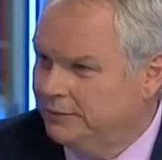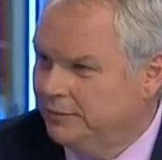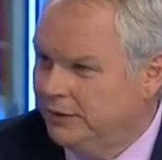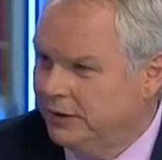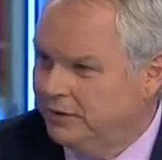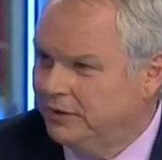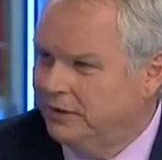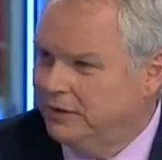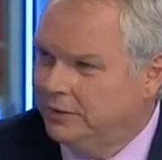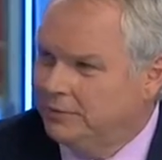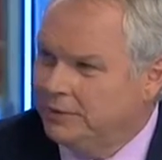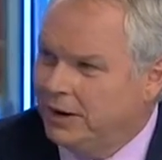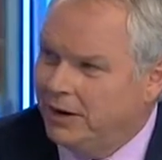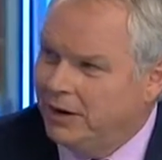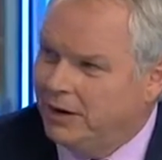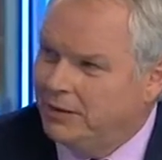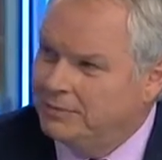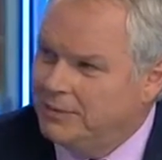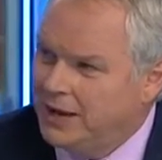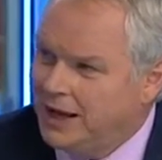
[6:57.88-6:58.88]
Is it
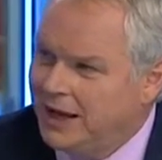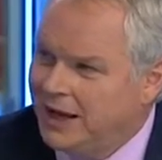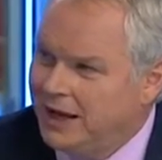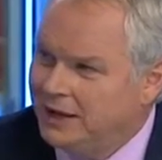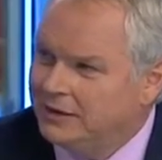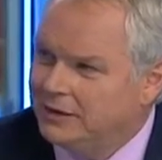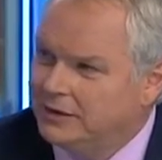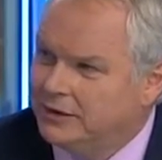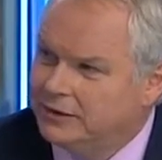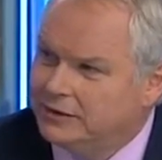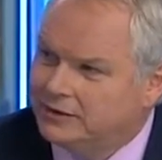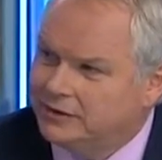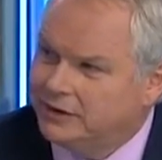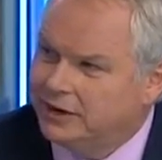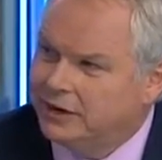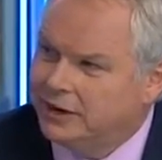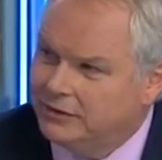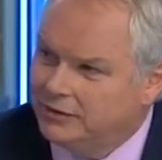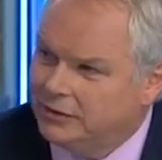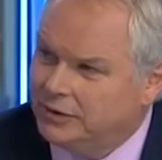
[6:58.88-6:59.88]
about a man and a
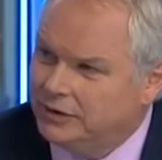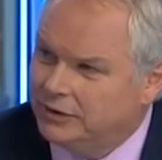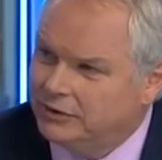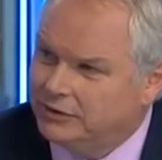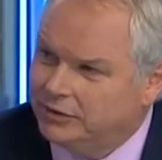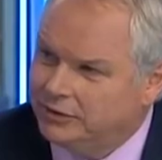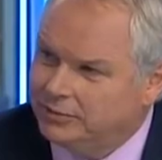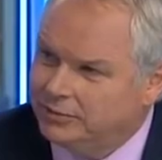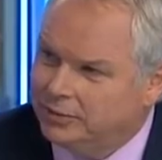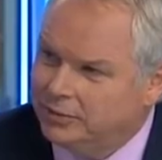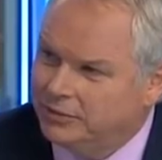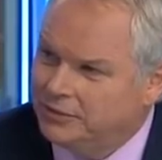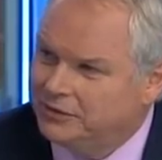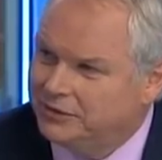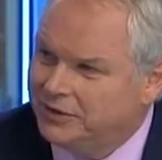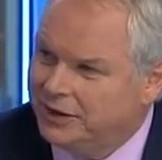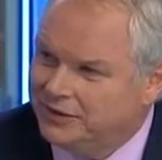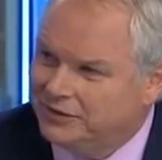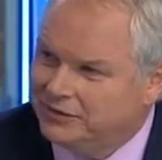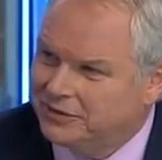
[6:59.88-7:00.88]
style of leadership, or is
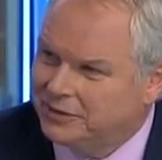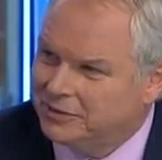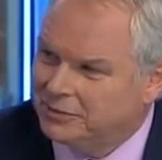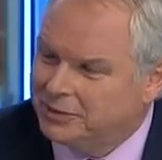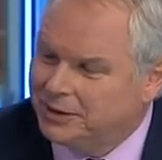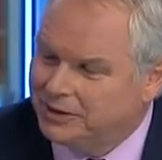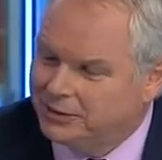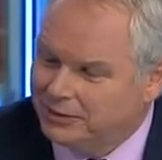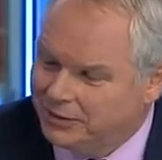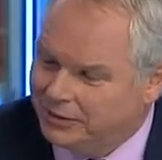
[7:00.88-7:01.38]
it actually about,